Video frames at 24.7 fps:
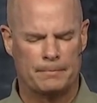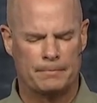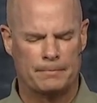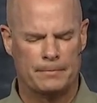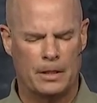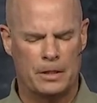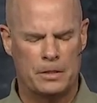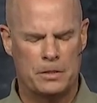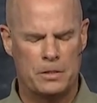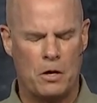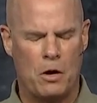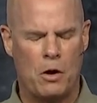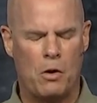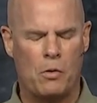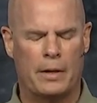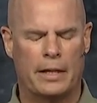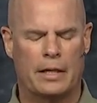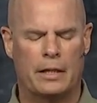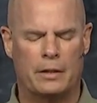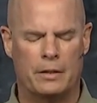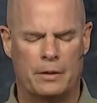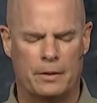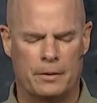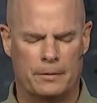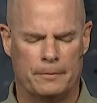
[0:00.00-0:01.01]
It's all we
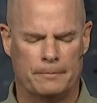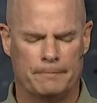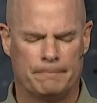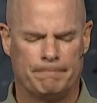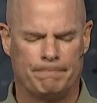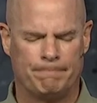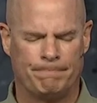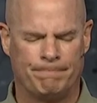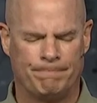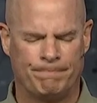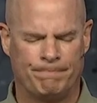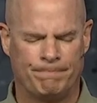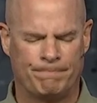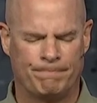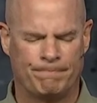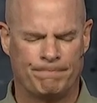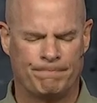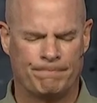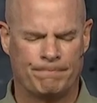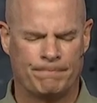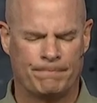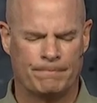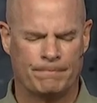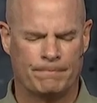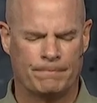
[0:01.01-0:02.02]
can do
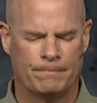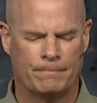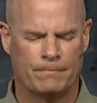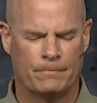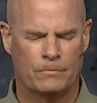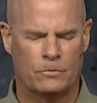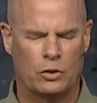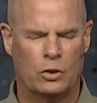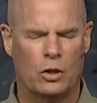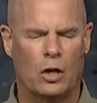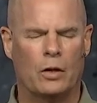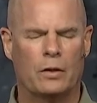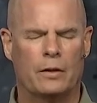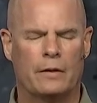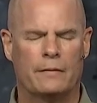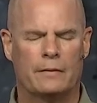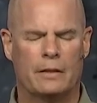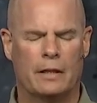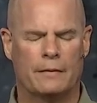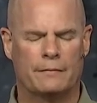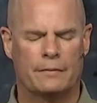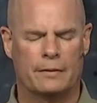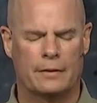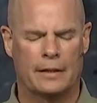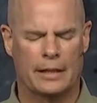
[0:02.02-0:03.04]
for all you've
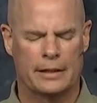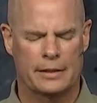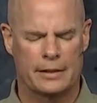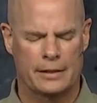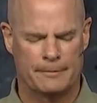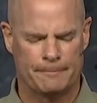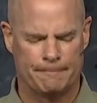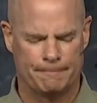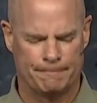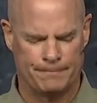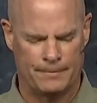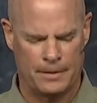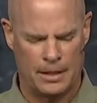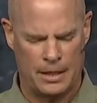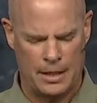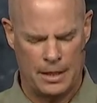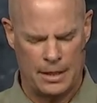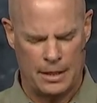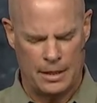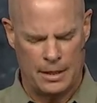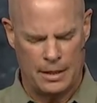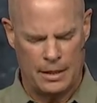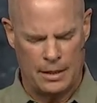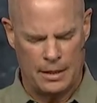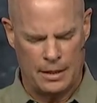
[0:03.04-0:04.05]
done for us.
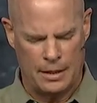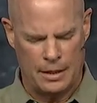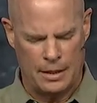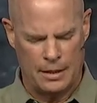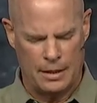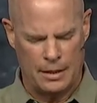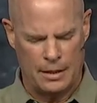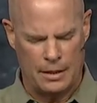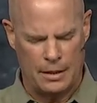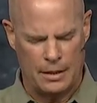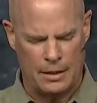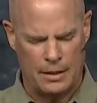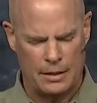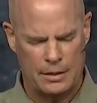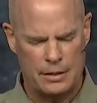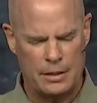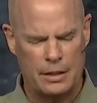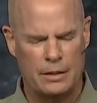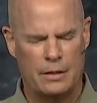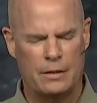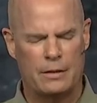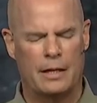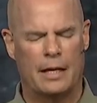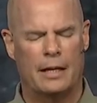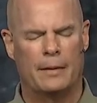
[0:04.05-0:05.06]
It's in
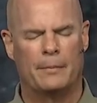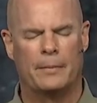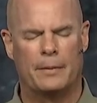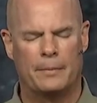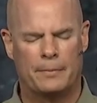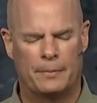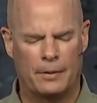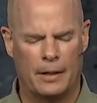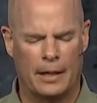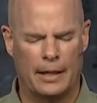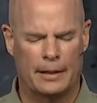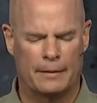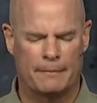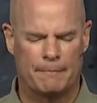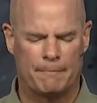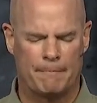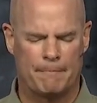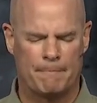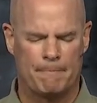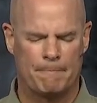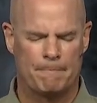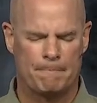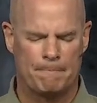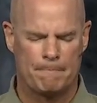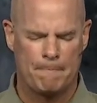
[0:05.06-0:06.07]
your name we pray.
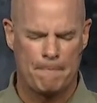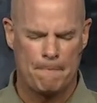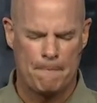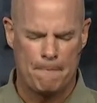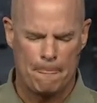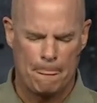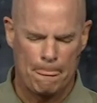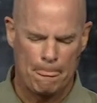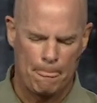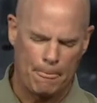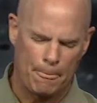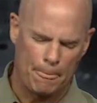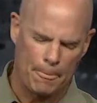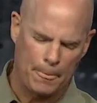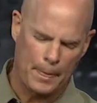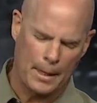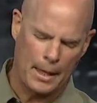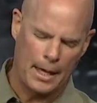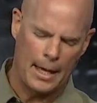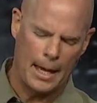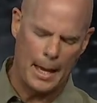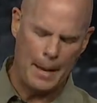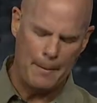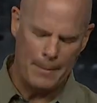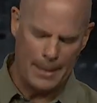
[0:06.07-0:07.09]

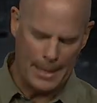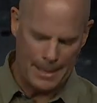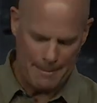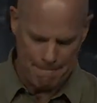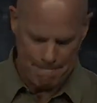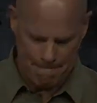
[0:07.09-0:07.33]
Amen.